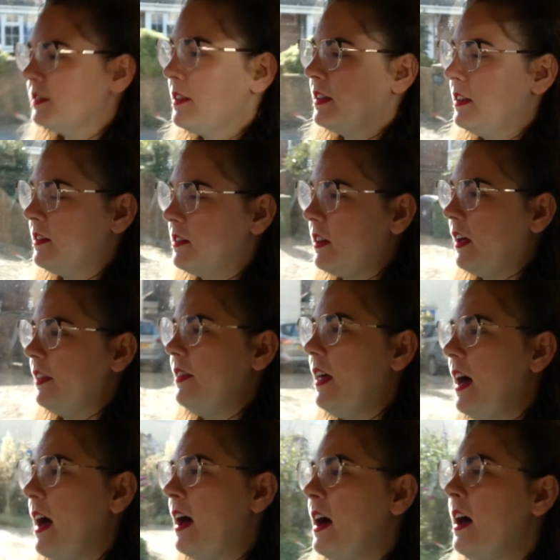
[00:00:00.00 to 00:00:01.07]
and things like
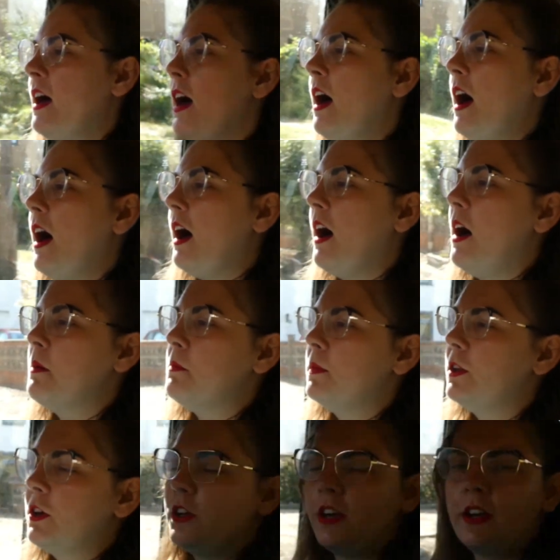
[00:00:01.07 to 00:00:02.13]
that,
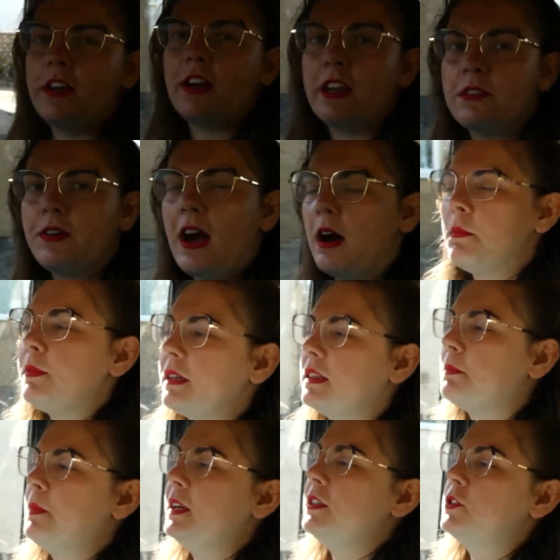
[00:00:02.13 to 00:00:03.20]
look at kind of how big
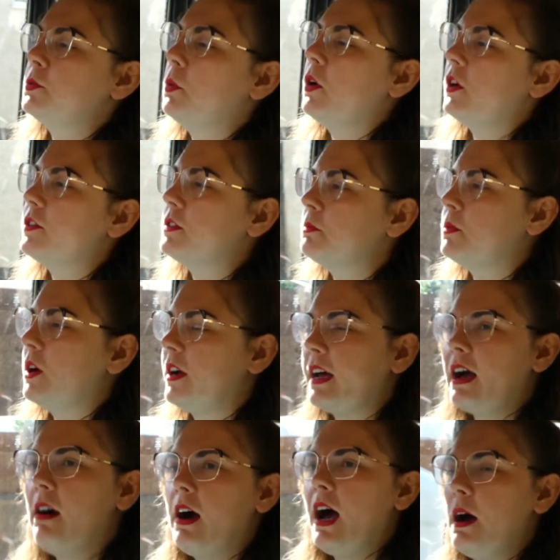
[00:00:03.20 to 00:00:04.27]
the pitch was and
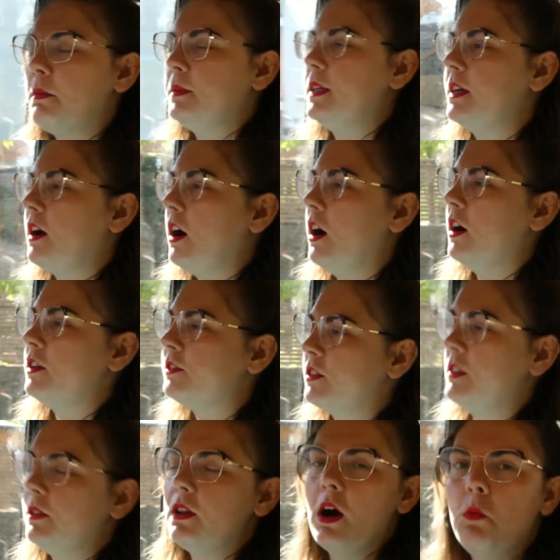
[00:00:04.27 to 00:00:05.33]
work out how many
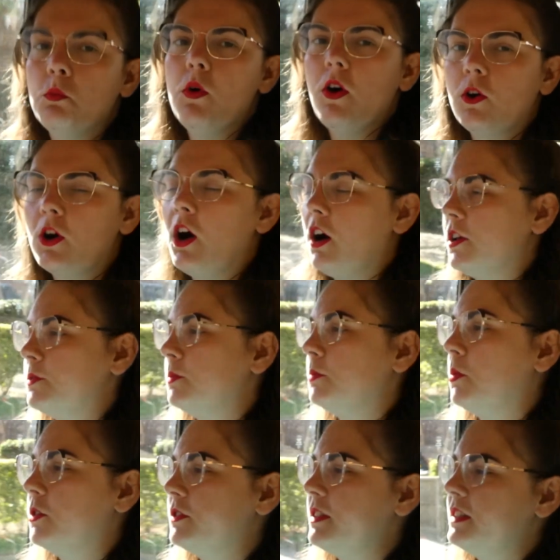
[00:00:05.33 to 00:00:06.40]
cars and what cars we
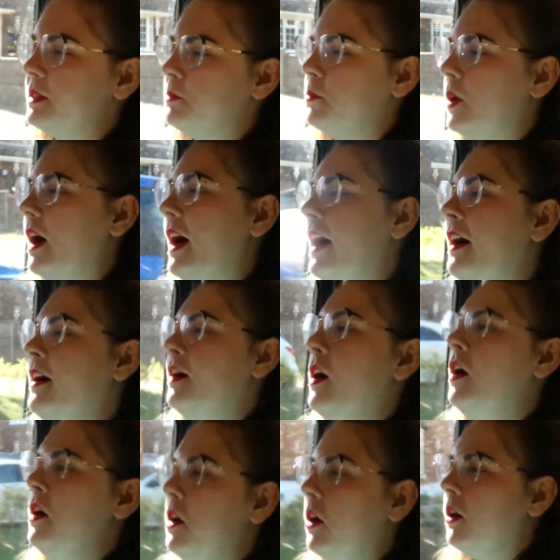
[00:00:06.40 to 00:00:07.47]
wanted and where
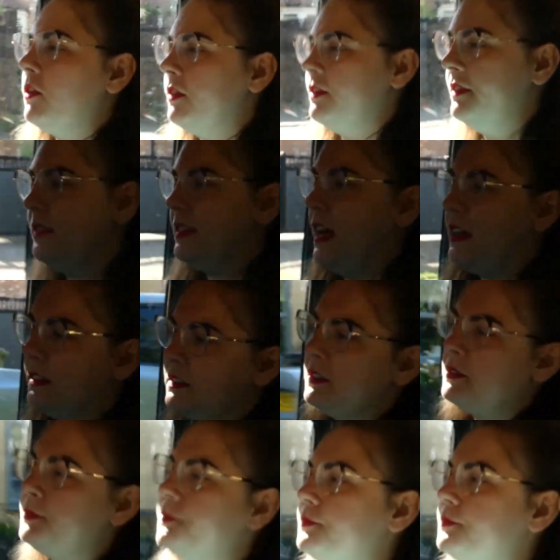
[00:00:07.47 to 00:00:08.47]
on the stand.